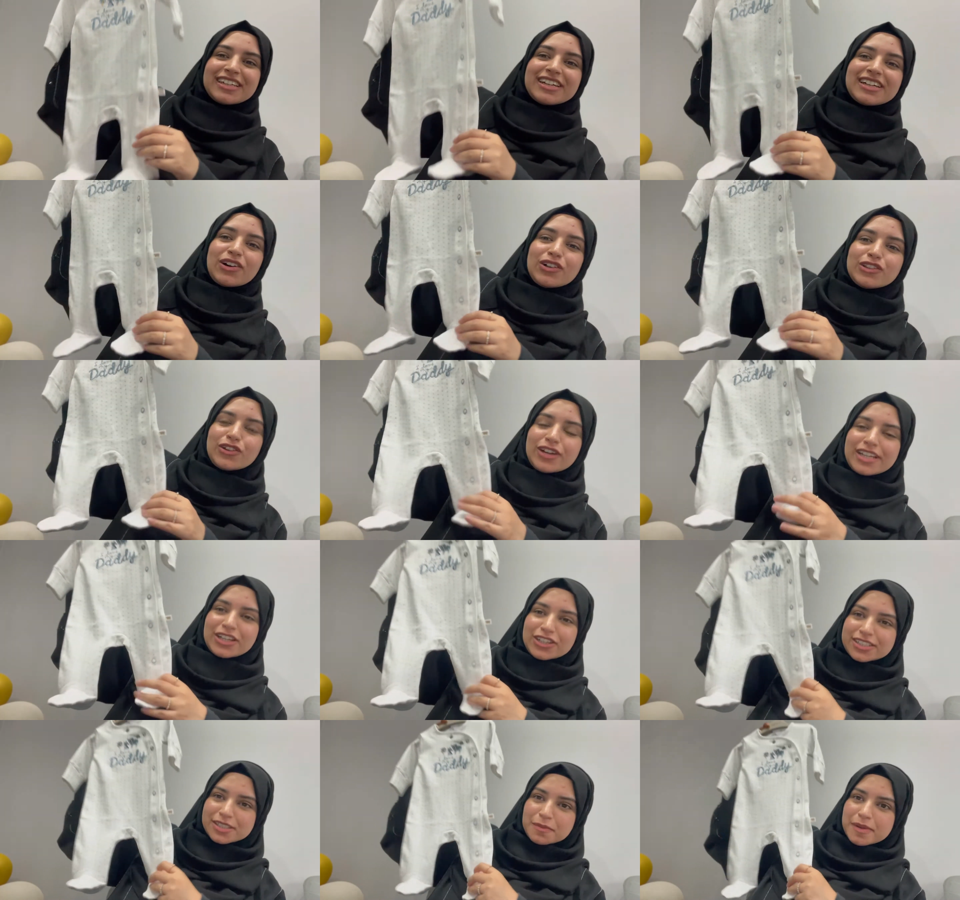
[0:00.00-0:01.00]
although it
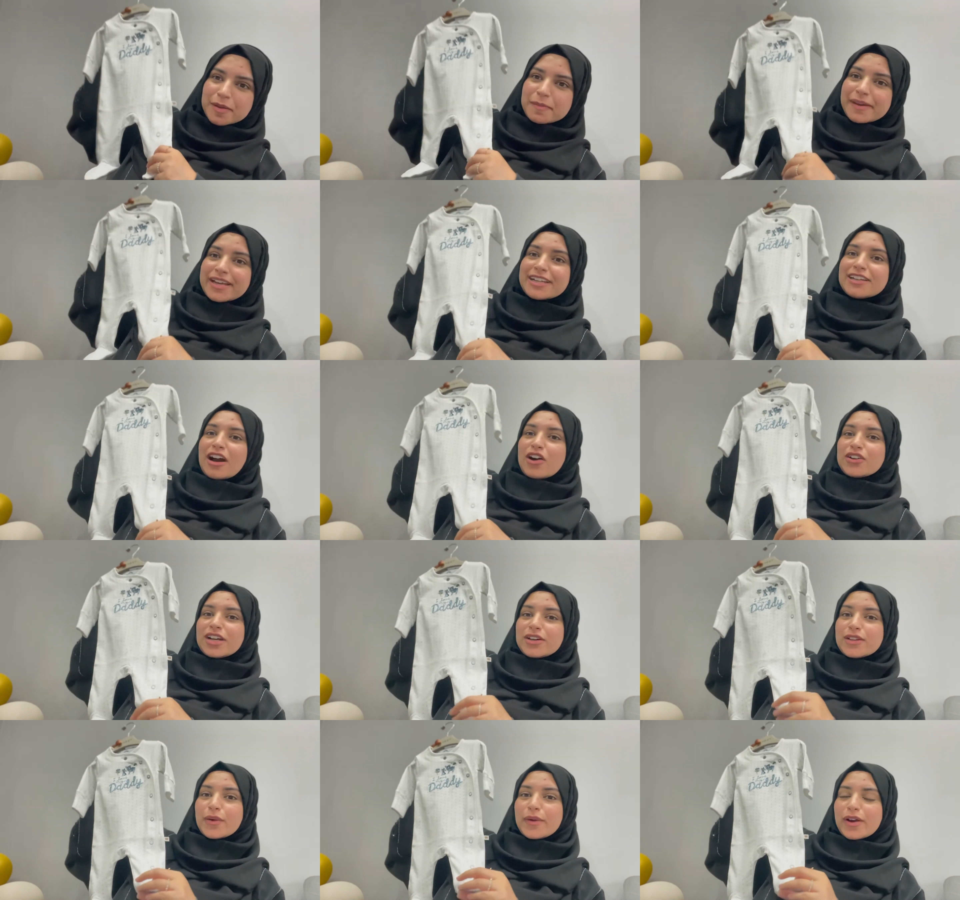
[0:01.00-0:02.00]
looks a bit big now
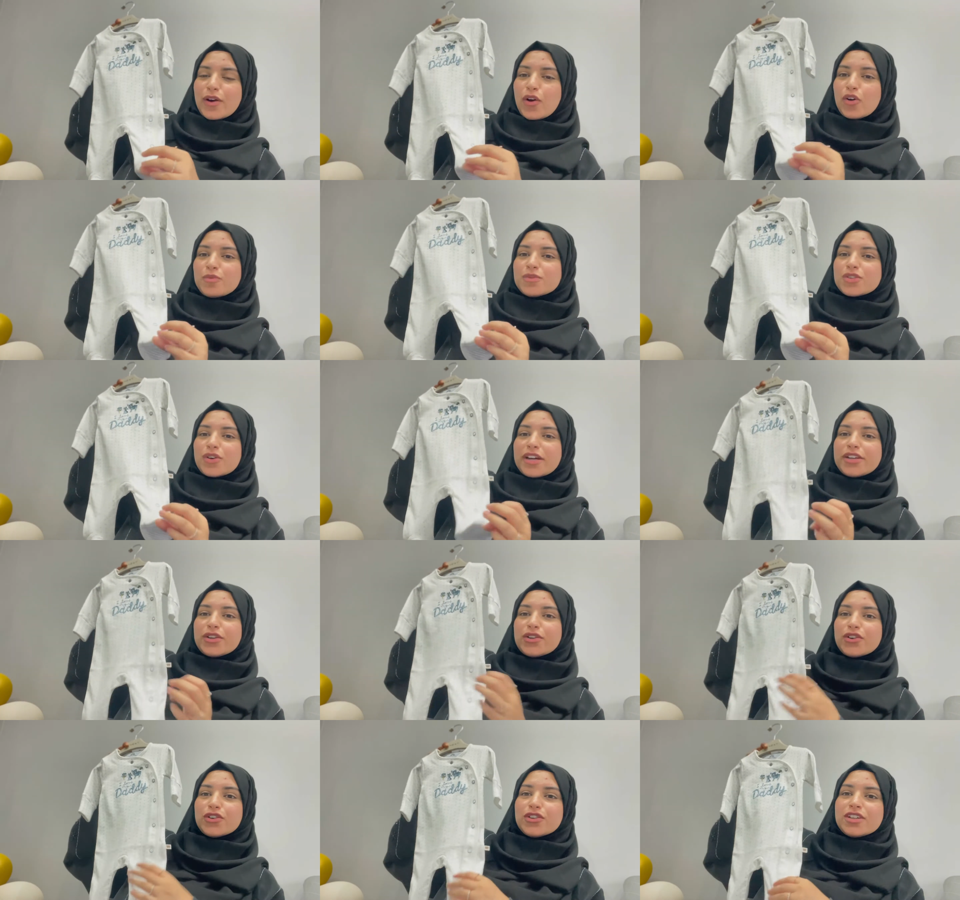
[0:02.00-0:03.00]
now that we're home so i don't
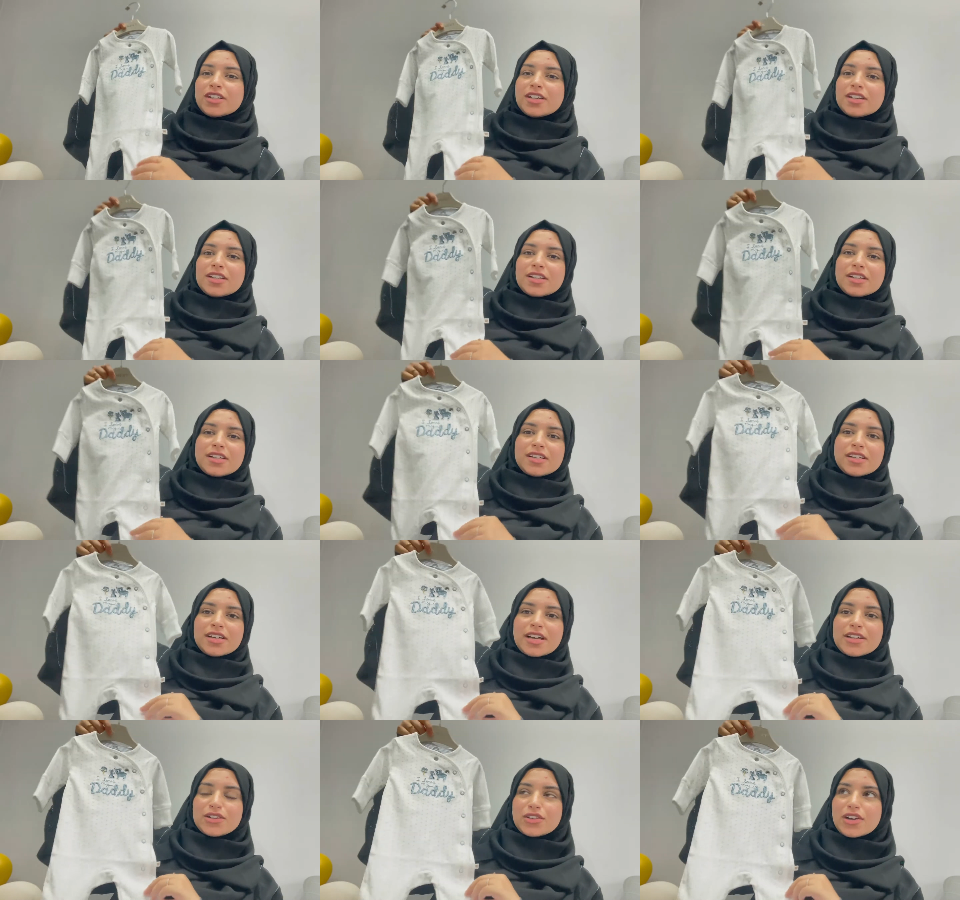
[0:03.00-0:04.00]
know
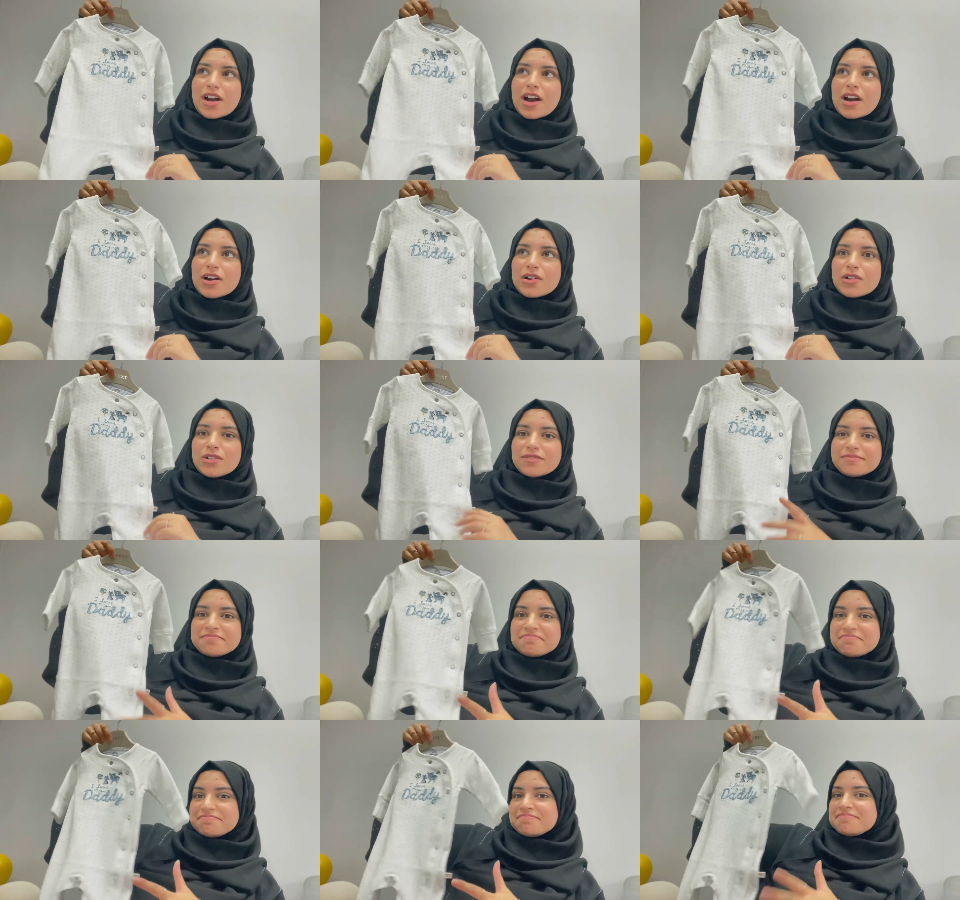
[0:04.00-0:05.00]
i don't know how
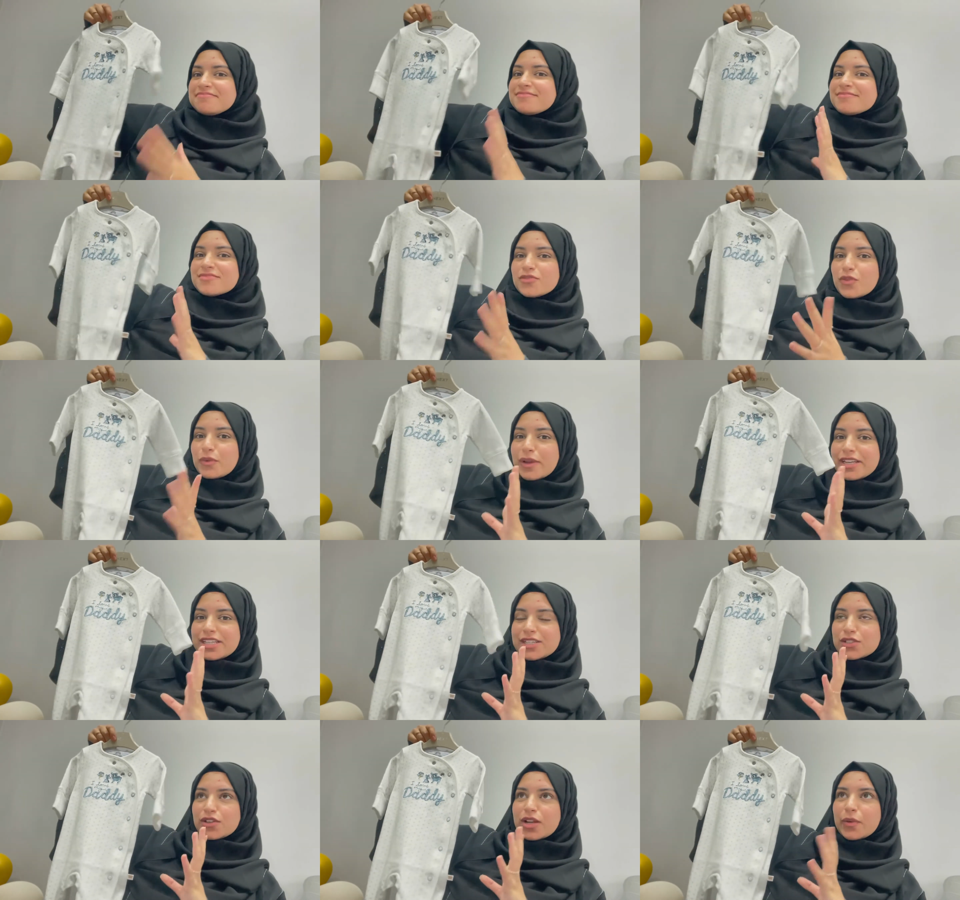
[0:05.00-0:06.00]
when
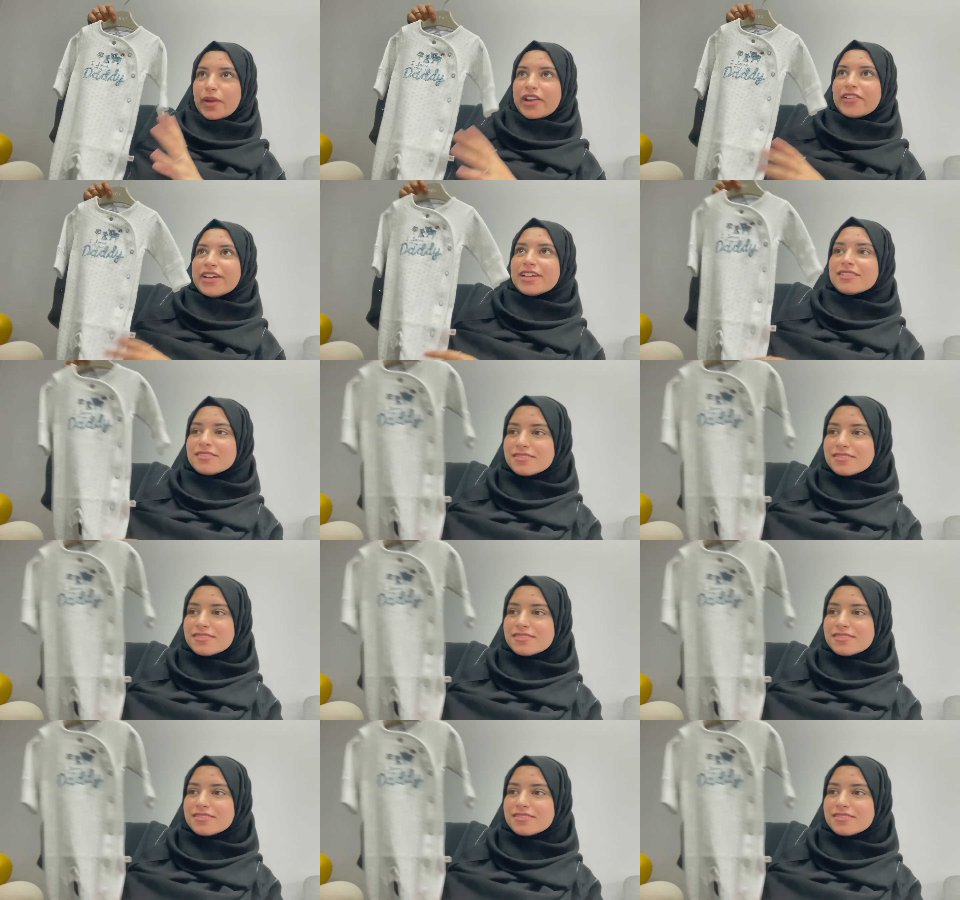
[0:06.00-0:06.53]
he's gonna wear it.